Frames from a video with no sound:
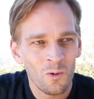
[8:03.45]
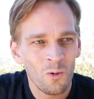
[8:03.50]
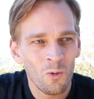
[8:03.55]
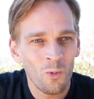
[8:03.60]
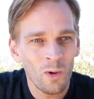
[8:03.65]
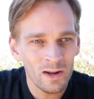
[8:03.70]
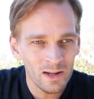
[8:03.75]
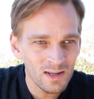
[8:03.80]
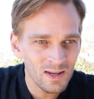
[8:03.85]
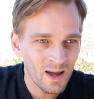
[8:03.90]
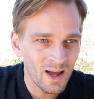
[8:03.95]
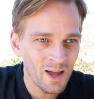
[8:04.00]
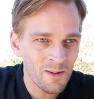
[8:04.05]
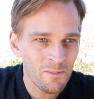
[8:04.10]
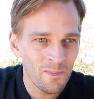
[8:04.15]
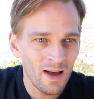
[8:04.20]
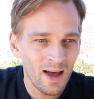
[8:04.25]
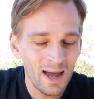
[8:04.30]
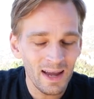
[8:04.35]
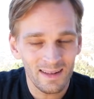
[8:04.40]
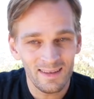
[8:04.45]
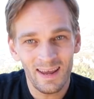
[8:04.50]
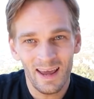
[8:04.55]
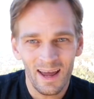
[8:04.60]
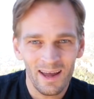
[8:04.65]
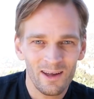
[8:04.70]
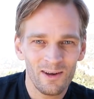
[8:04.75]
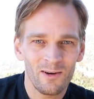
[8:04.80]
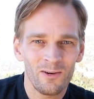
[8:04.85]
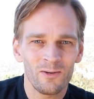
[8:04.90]
one time
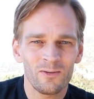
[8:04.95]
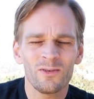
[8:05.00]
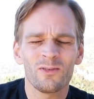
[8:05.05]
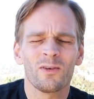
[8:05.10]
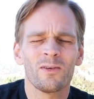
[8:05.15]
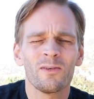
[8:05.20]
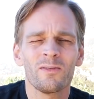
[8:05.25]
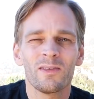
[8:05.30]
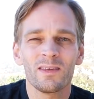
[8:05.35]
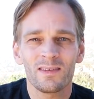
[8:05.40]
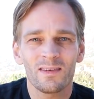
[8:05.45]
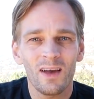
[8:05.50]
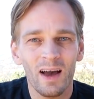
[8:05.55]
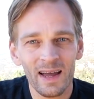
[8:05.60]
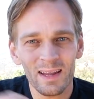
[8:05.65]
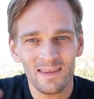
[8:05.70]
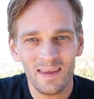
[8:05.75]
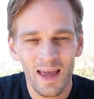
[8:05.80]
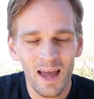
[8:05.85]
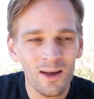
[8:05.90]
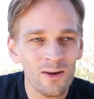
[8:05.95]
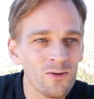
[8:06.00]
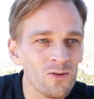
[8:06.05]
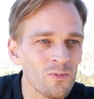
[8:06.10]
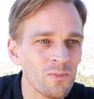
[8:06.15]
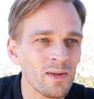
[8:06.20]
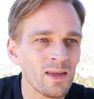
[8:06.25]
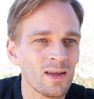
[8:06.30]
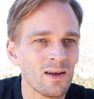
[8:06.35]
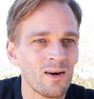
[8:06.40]
this guy tackled
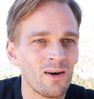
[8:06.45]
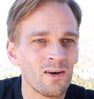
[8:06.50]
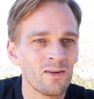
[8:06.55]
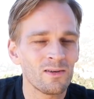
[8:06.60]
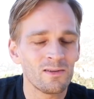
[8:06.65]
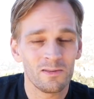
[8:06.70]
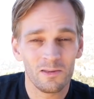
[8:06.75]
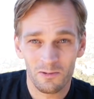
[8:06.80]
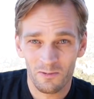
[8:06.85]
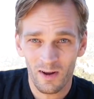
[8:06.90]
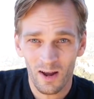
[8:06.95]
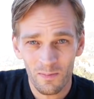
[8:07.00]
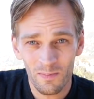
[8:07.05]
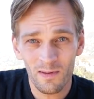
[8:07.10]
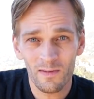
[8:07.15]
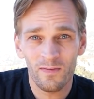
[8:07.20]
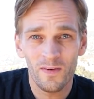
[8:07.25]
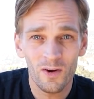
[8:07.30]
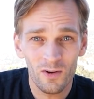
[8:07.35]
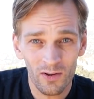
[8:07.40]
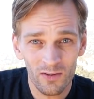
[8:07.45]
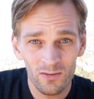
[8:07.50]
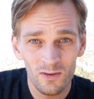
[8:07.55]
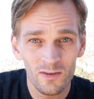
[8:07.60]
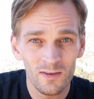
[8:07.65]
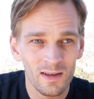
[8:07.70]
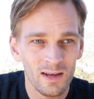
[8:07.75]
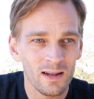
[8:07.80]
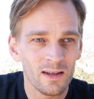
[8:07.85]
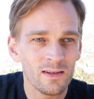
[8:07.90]
me on the rugby field in New
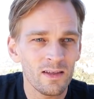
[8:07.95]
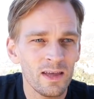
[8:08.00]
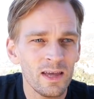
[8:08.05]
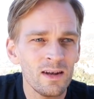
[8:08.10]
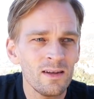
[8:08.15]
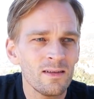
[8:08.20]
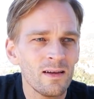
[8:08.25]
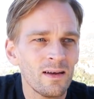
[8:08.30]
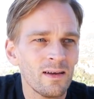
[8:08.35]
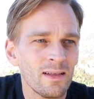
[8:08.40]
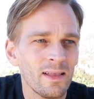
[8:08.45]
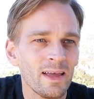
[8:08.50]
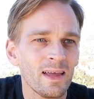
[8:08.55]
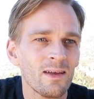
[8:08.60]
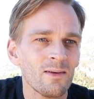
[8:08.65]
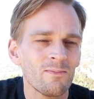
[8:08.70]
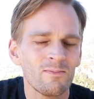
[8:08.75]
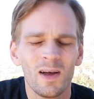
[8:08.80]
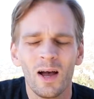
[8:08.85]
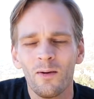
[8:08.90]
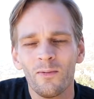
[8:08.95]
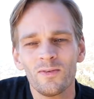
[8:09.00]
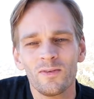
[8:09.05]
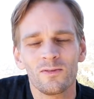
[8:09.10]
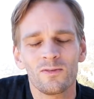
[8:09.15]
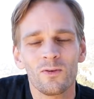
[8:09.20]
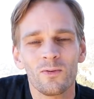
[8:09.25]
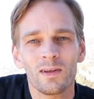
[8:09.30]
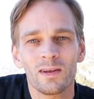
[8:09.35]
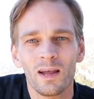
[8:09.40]
Zealand. I was
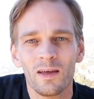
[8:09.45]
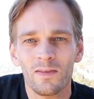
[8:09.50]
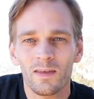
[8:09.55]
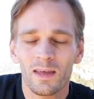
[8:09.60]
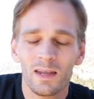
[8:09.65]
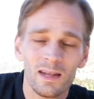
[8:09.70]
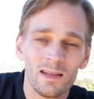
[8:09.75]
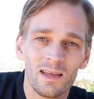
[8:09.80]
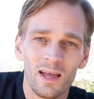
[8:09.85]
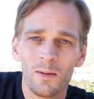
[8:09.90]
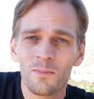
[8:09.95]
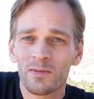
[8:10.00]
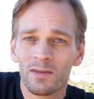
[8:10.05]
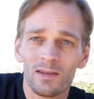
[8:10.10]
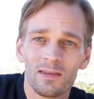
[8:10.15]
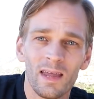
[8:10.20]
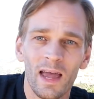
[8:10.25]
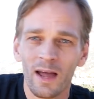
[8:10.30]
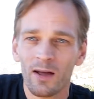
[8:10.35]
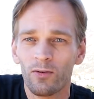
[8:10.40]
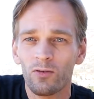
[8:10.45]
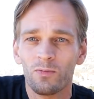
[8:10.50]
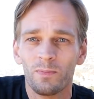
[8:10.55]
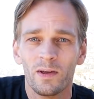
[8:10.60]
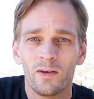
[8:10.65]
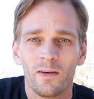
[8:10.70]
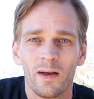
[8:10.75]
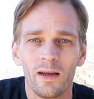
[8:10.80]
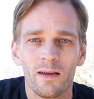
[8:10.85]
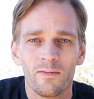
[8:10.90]
just doing nothing and he comes and tackles
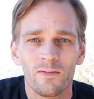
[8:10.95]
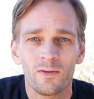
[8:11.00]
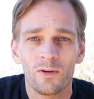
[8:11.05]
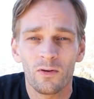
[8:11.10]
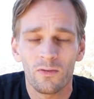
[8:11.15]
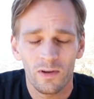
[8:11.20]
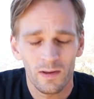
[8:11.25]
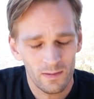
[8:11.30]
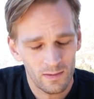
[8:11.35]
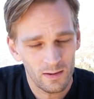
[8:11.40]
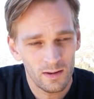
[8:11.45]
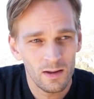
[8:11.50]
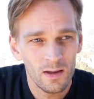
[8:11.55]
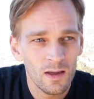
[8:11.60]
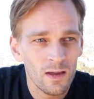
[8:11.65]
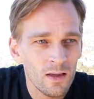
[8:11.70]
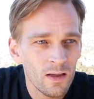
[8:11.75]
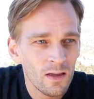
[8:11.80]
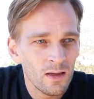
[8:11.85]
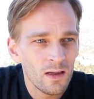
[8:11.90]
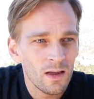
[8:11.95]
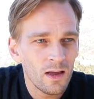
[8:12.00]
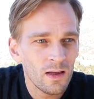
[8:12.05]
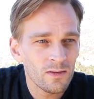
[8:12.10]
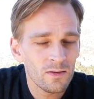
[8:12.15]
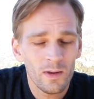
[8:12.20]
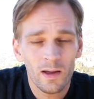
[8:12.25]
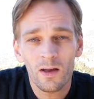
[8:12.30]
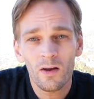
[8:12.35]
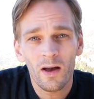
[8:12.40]
me, right? For no reason. And
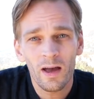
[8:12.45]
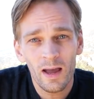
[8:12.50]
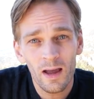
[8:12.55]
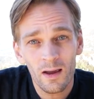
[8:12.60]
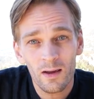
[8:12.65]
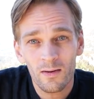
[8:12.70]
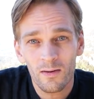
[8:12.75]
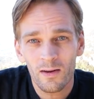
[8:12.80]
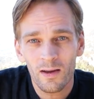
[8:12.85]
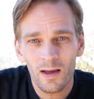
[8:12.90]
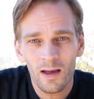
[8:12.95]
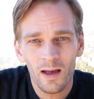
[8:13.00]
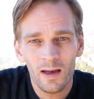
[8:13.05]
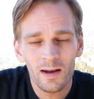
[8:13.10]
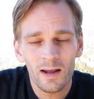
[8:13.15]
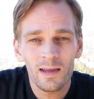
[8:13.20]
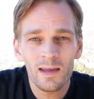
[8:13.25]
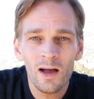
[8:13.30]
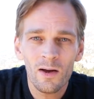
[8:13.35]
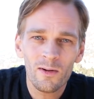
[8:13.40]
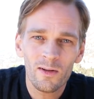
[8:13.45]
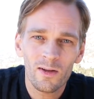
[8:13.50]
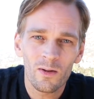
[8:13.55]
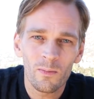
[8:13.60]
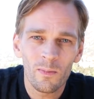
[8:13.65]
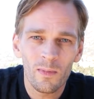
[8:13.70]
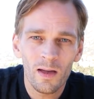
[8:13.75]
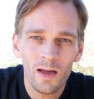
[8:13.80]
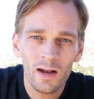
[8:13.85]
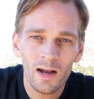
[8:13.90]
so I got angry and I yelled at
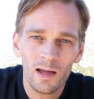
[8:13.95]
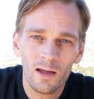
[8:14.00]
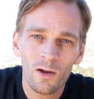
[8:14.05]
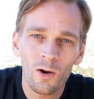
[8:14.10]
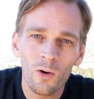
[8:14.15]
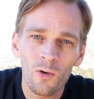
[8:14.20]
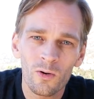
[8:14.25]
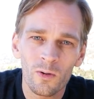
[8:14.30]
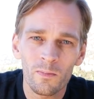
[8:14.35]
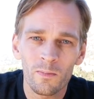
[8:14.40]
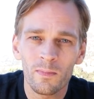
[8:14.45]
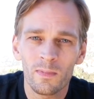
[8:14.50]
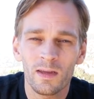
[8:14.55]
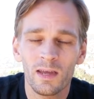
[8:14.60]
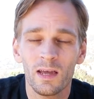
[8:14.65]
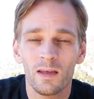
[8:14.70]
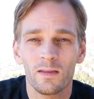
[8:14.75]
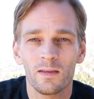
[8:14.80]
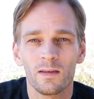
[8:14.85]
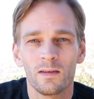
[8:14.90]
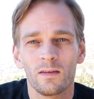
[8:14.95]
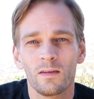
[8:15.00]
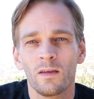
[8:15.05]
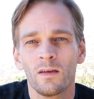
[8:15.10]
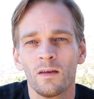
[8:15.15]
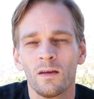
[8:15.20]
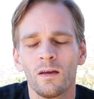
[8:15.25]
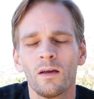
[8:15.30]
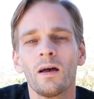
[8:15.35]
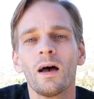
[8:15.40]
him and I called him, get this,
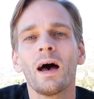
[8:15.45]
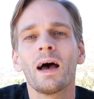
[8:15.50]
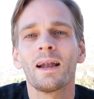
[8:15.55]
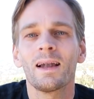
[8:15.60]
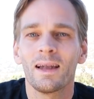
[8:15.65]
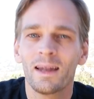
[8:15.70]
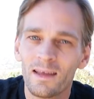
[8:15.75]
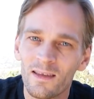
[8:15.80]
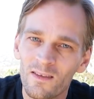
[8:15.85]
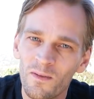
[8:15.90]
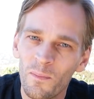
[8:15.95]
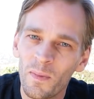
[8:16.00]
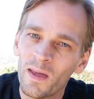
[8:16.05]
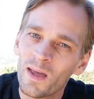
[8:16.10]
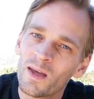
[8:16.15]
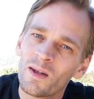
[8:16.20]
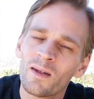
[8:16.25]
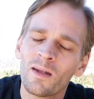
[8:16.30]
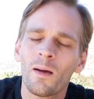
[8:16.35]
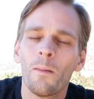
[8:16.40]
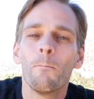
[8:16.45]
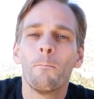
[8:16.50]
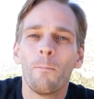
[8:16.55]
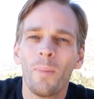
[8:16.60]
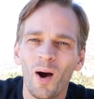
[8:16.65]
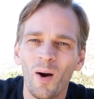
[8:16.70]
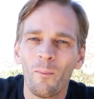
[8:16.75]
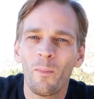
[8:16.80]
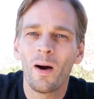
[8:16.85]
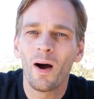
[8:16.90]
a lesbian
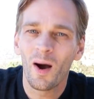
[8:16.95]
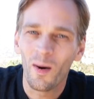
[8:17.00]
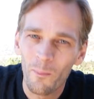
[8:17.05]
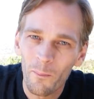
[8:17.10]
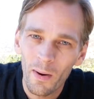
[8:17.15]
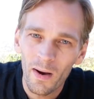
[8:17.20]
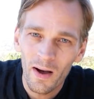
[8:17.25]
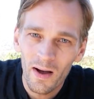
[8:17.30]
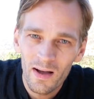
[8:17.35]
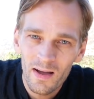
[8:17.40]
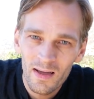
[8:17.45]
bum humper.